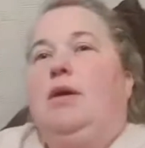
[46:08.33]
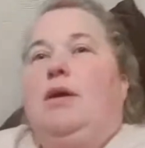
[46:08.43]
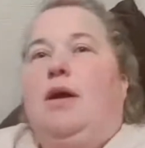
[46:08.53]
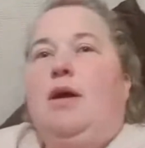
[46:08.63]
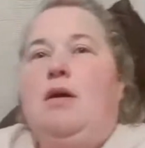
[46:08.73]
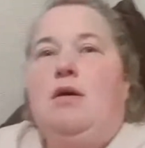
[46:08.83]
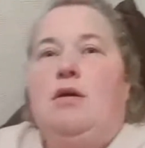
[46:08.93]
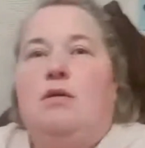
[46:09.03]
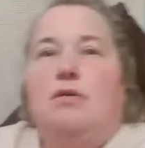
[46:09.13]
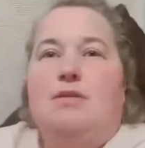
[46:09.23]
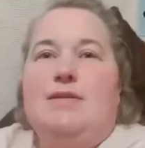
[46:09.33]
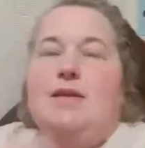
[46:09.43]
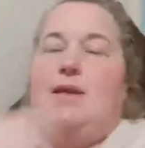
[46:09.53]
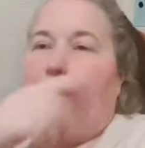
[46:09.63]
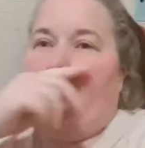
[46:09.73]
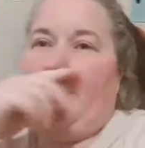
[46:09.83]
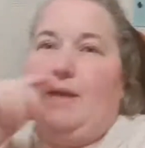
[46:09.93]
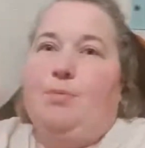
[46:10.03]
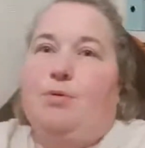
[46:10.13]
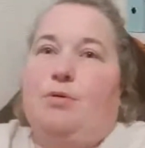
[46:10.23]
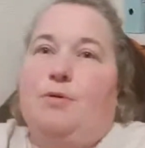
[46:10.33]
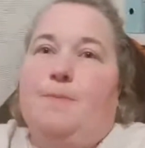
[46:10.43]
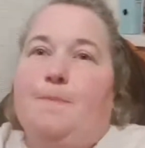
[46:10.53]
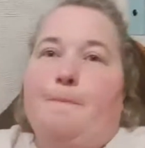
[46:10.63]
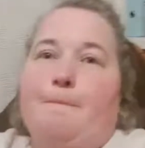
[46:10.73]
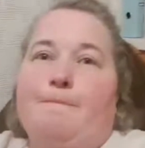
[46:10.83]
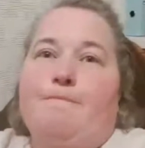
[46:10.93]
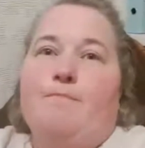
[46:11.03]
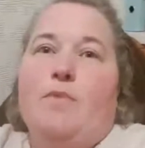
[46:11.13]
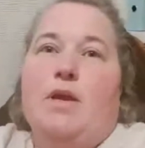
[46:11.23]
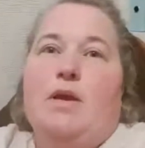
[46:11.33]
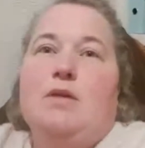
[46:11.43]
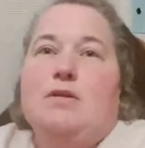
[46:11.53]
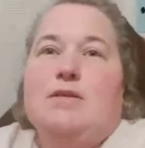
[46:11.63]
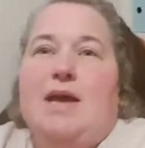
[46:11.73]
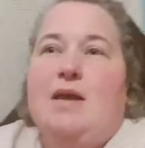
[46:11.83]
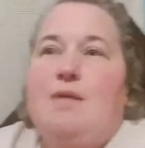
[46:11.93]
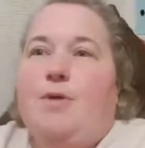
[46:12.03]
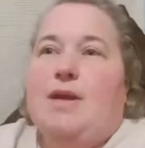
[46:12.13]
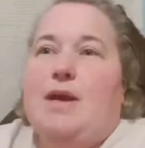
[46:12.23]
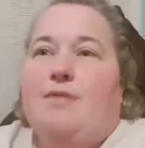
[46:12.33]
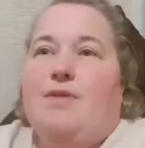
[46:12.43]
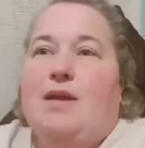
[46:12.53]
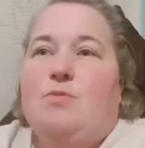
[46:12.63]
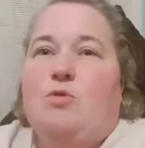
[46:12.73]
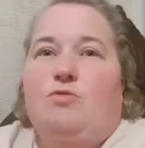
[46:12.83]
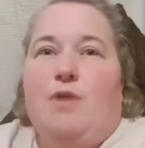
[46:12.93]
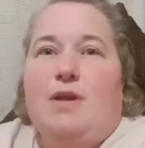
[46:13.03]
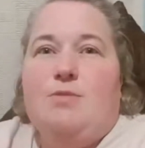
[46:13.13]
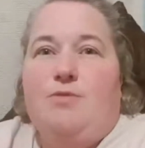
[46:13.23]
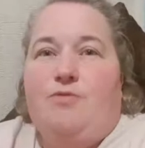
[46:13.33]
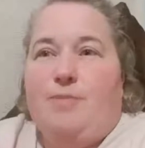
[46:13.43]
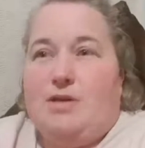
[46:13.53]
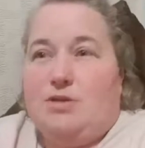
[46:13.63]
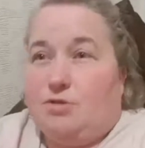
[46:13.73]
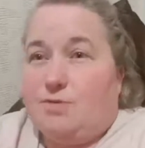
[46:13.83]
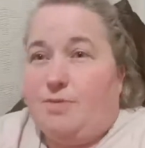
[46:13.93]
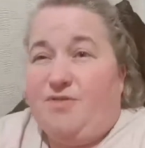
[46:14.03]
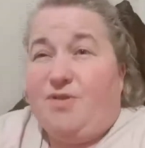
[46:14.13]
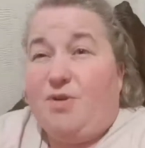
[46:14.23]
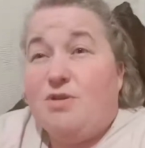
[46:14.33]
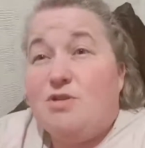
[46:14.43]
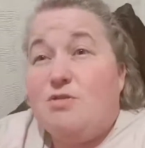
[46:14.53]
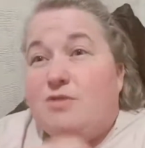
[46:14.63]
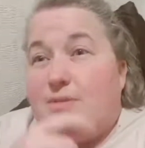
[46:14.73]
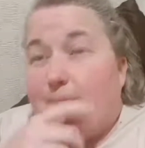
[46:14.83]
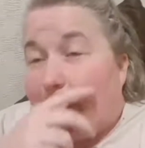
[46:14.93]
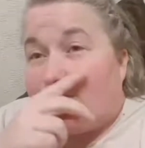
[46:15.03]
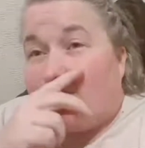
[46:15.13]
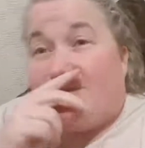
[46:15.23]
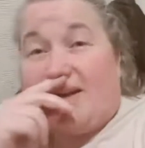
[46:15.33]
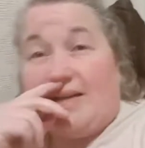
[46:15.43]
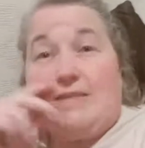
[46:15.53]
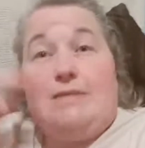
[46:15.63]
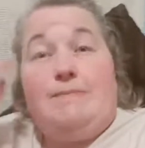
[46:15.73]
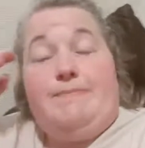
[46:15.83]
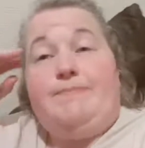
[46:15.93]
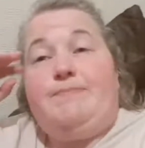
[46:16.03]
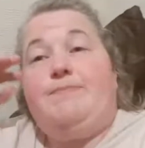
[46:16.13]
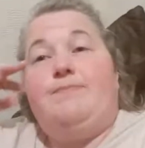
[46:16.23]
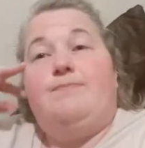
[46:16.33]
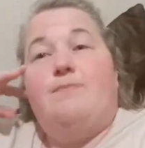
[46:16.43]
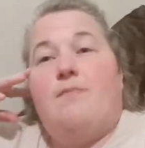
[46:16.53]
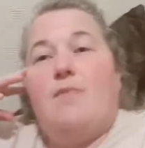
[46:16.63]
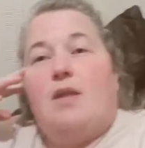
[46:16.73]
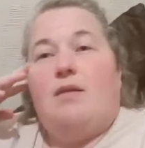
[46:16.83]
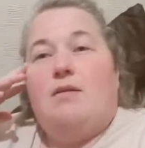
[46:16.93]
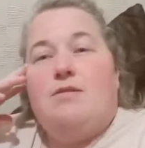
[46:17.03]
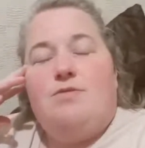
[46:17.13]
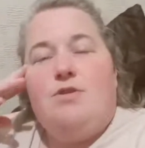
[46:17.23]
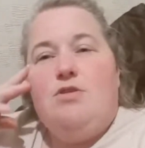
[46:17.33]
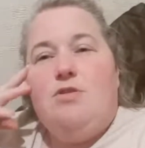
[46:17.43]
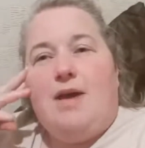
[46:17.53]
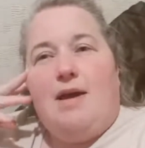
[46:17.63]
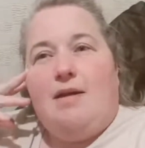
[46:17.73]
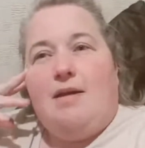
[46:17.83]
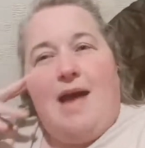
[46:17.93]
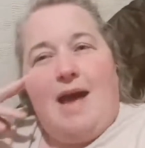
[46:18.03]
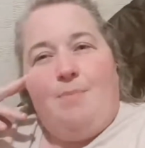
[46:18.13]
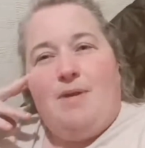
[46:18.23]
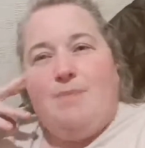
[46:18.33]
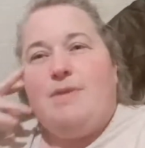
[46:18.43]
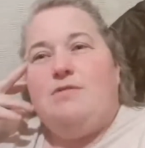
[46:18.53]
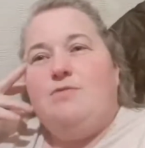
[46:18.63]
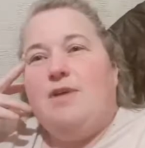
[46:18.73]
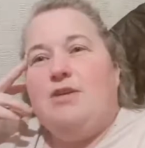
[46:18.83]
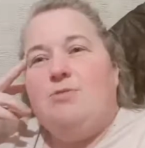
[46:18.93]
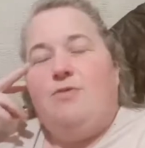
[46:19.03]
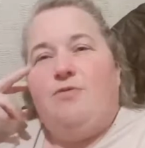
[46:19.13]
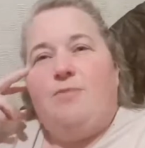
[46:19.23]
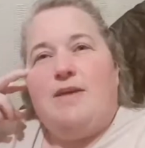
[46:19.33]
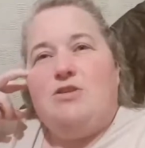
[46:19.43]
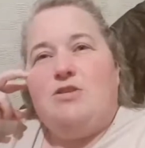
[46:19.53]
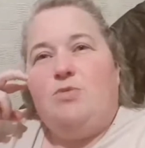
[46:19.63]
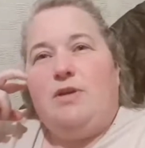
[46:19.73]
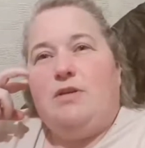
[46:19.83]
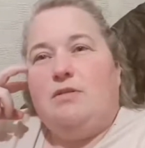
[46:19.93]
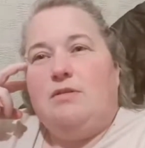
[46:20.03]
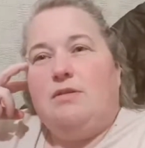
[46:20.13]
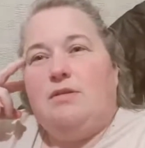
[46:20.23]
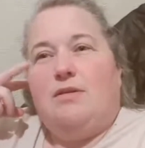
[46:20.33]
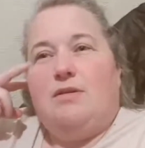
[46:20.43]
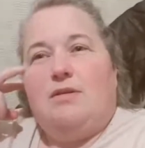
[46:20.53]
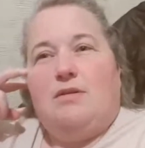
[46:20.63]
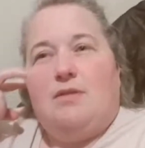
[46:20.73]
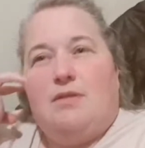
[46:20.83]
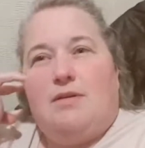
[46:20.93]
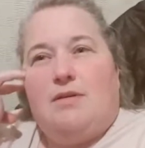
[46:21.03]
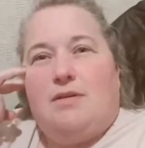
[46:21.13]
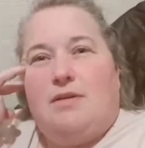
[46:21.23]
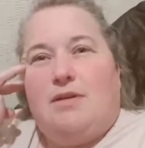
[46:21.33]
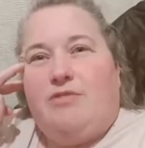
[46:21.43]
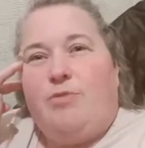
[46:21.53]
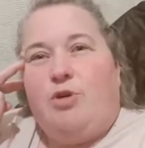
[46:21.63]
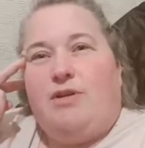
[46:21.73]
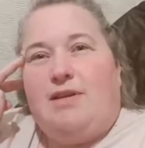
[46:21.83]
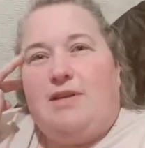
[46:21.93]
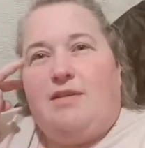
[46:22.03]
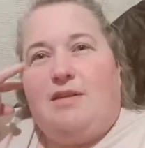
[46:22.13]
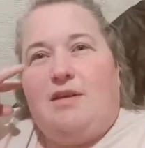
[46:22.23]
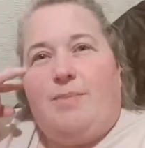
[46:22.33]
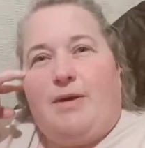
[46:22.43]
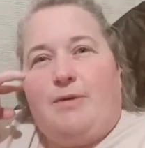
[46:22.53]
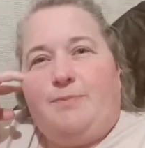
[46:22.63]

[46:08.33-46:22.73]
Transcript: Oh dear, people. Does anybody have any more random information? Because my phone is losing battery fast. Is there another happy bit of random information we can give Monty to think about?